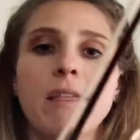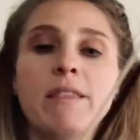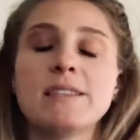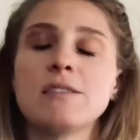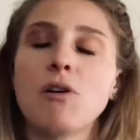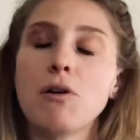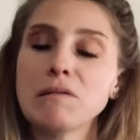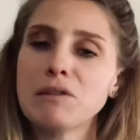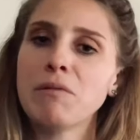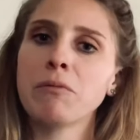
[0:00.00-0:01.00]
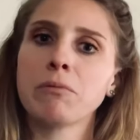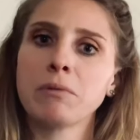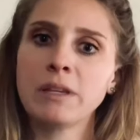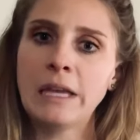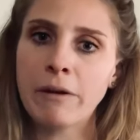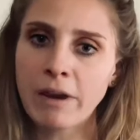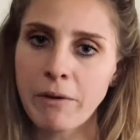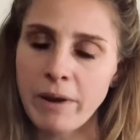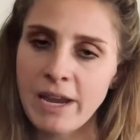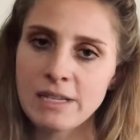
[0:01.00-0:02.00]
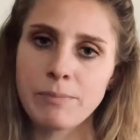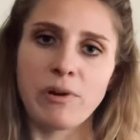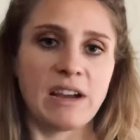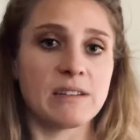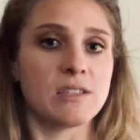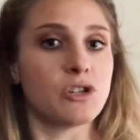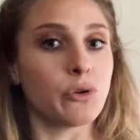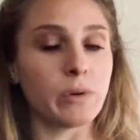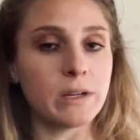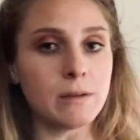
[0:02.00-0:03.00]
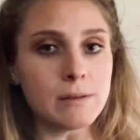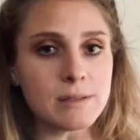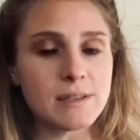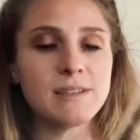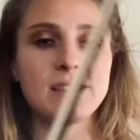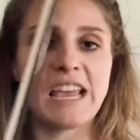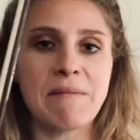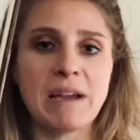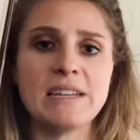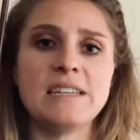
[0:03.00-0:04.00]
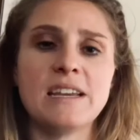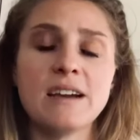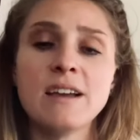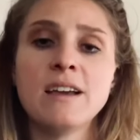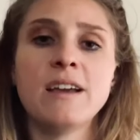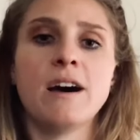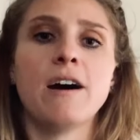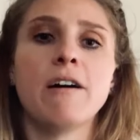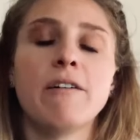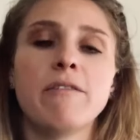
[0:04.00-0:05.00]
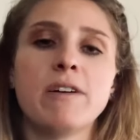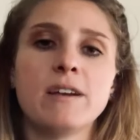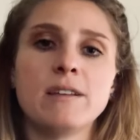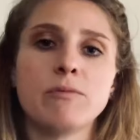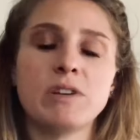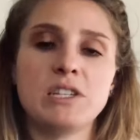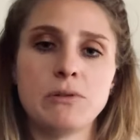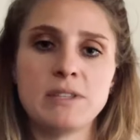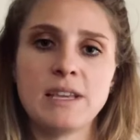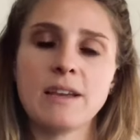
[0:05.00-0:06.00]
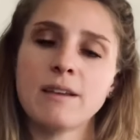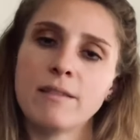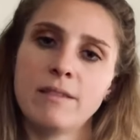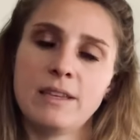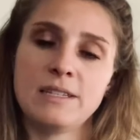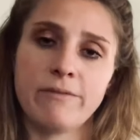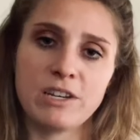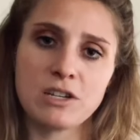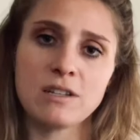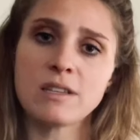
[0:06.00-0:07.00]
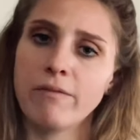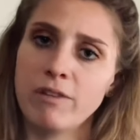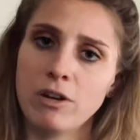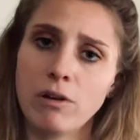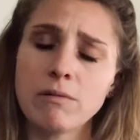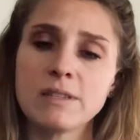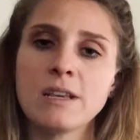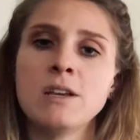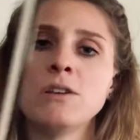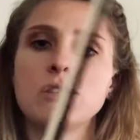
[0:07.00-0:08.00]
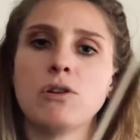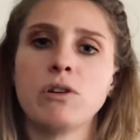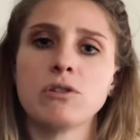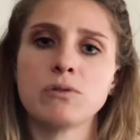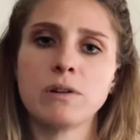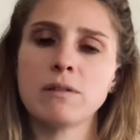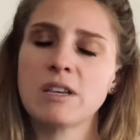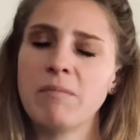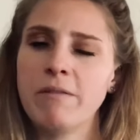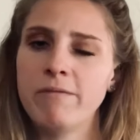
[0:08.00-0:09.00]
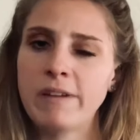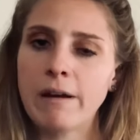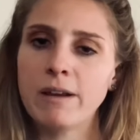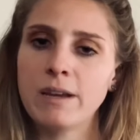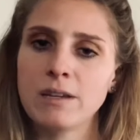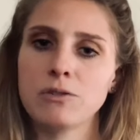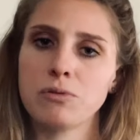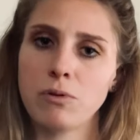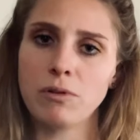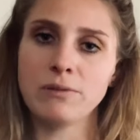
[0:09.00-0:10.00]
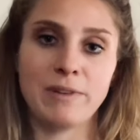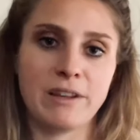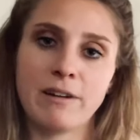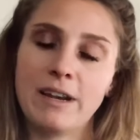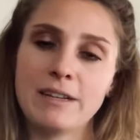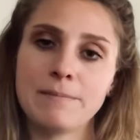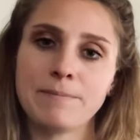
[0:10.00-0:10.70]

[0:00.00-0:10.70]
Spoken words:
This is also a really great way to practice trills. Same idea of reducing the divisions of the notes so your trills can be very controlled when they're needed.